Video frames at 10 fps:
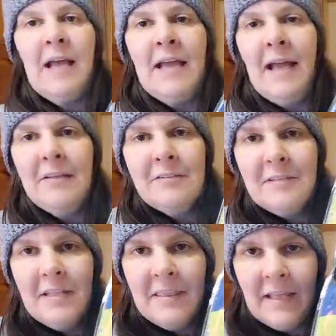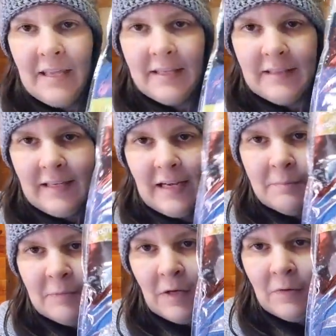I actually think that
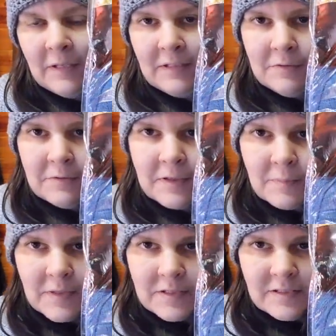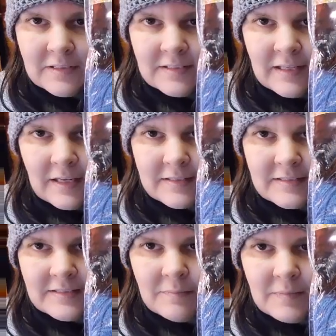I'm going to commission this out to
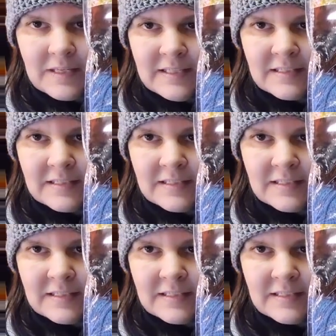somebody.